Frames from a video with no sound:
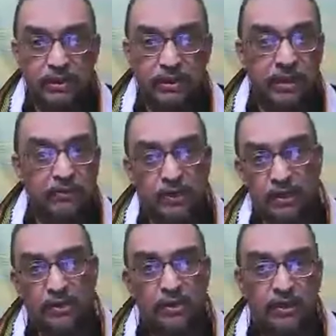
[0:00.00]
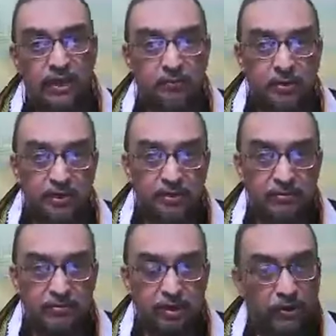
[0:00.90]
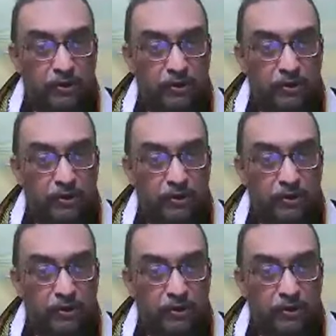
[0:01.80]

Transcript: like vernier caliper or